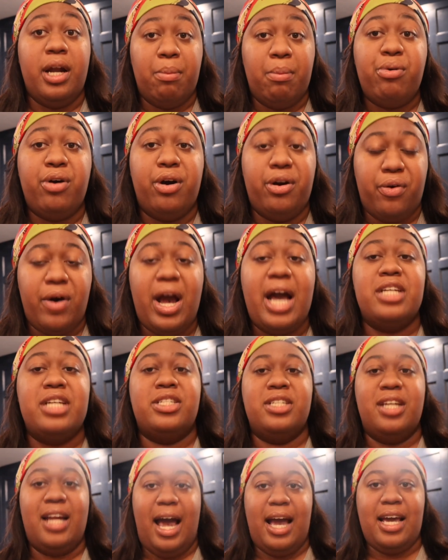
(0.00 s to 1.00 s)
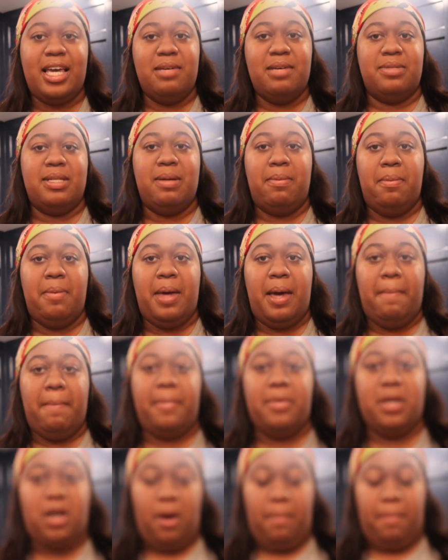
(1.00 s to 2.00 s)
procrastinate. I keep stepping
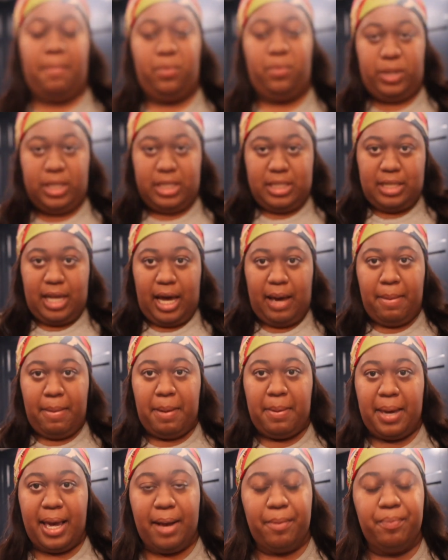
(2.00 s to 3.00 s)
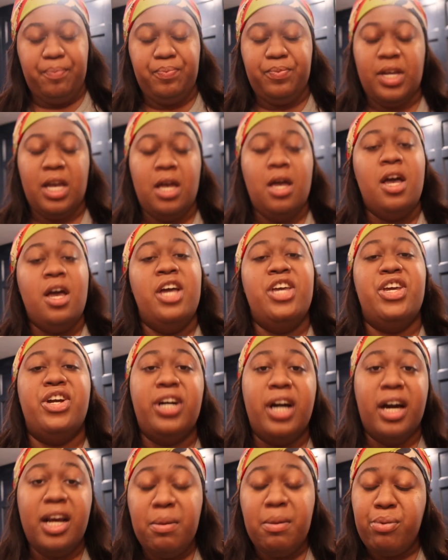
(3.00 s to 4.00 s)
back, y'all, with this like my bad.
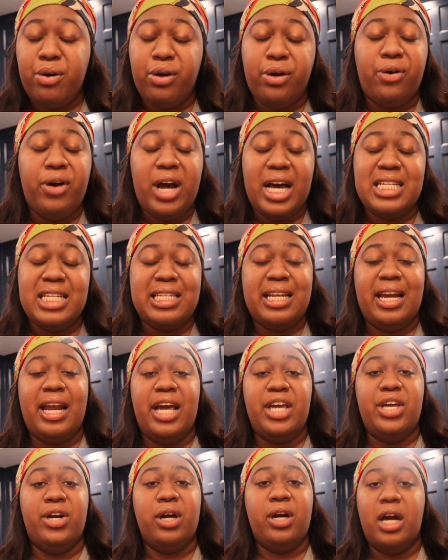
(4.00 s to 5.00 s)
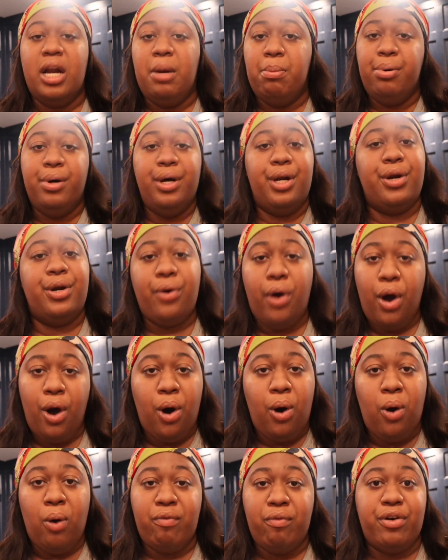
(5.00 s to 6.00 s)
You're gonna procrastinate. You're gonna put it on
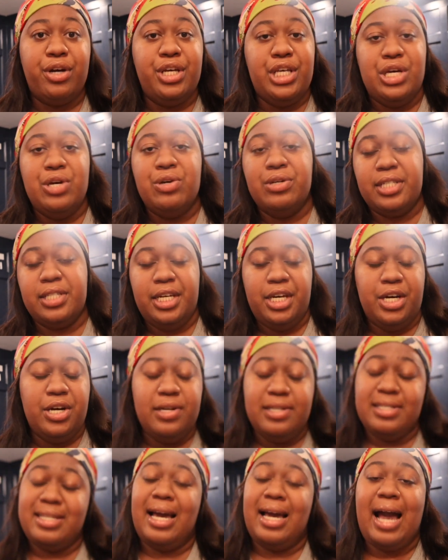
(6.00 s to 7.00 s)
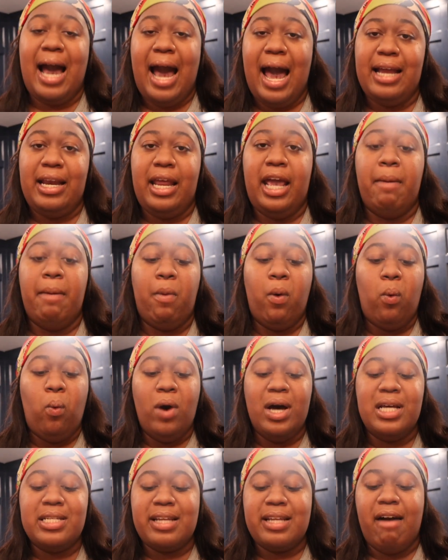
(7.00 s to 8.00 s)
hold for years and years, like I did. But
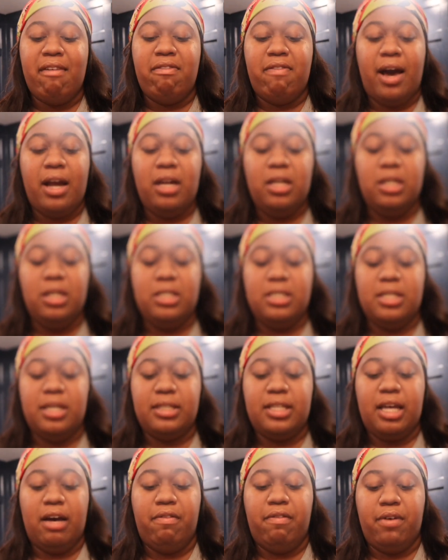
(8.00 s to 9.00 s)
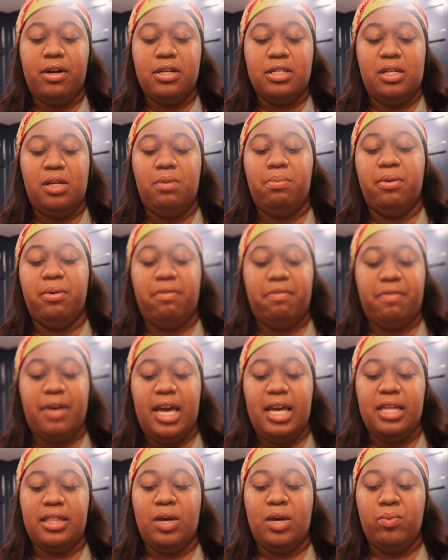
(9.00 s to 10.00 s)
once I finally took that first leap of
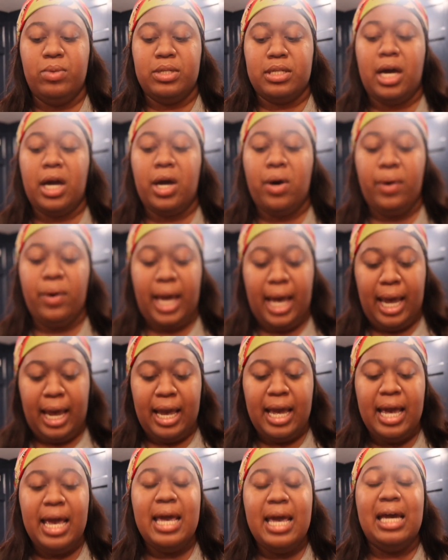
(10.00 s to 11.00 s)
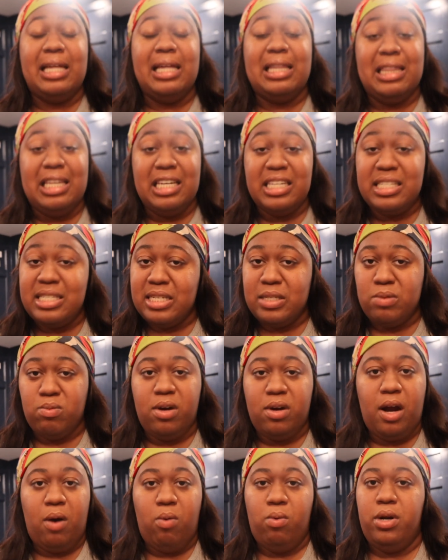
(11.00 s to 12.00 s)
faith and was like, okay, this is
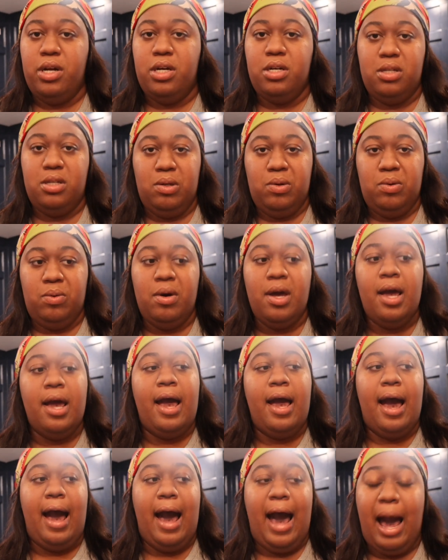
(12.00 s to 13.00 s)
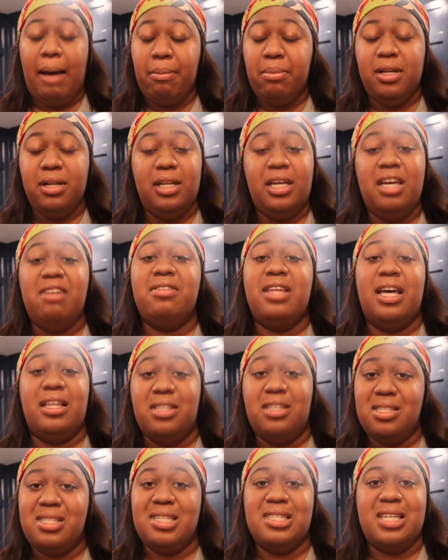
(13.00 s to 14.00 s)
what I want to do. I believe that
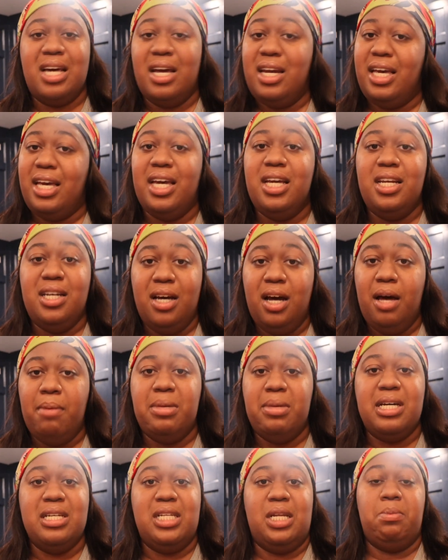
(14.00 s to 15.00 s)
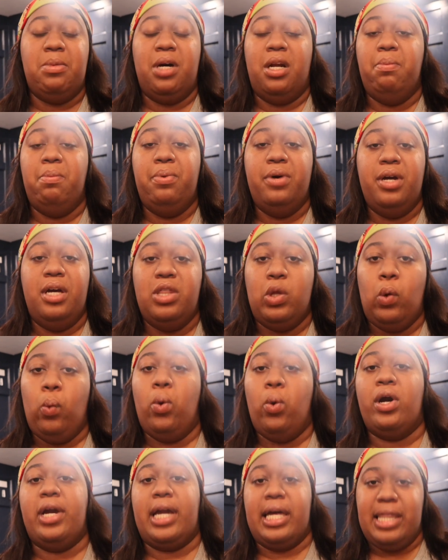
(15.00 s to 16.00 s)
this is gonna get done because I'm gonna put in the
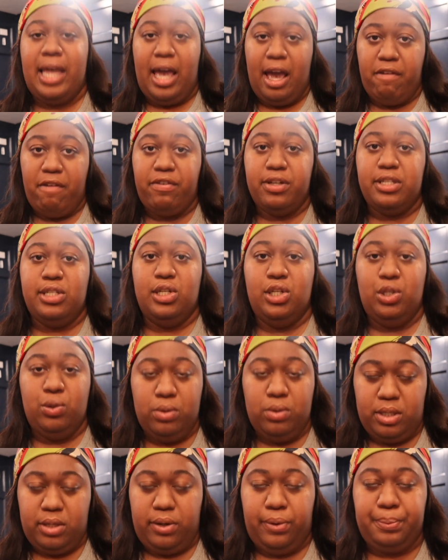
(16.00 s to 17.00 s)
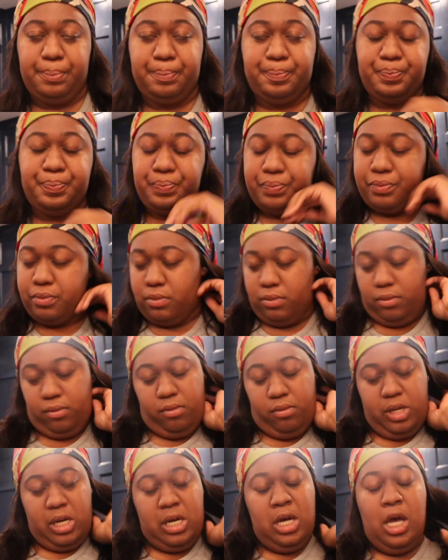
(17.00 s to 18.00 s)
work and the effort to do so.
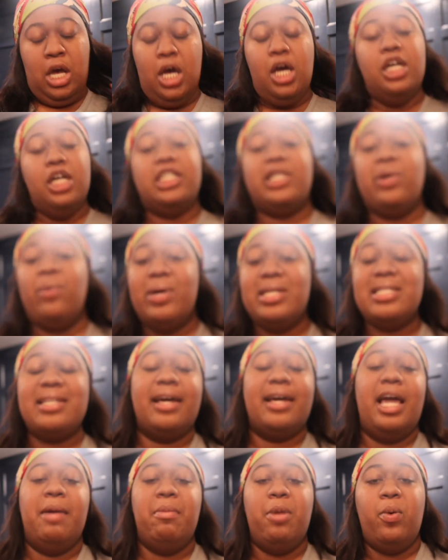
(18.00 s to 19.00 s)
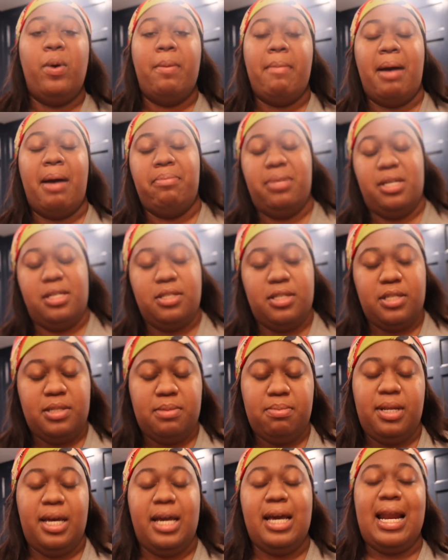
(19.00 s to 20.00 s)
So once I came up with my business
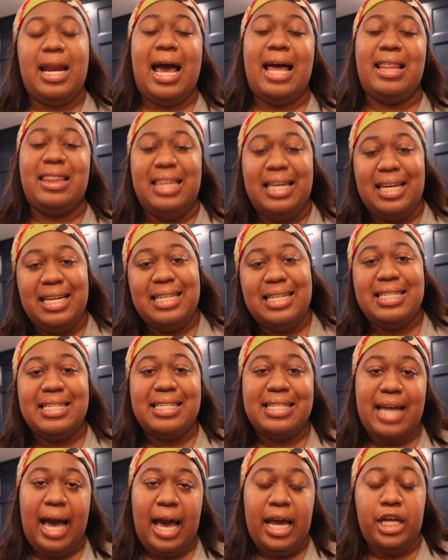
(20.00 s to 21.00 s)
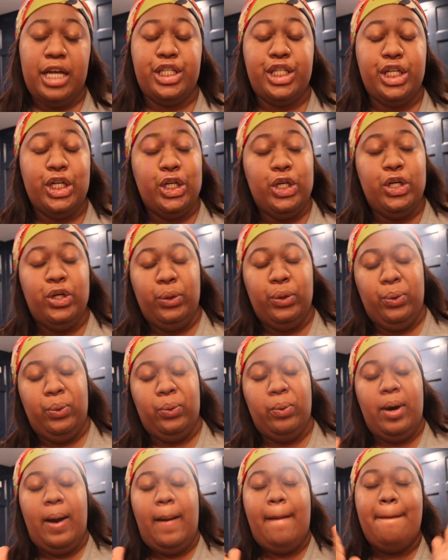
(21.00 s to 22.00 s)
plan, I then decided to
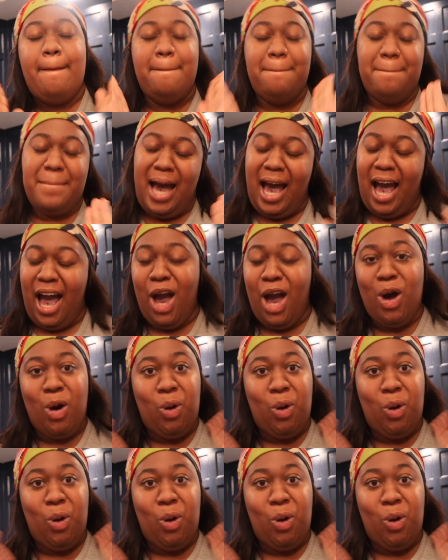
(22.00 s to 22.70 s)
do my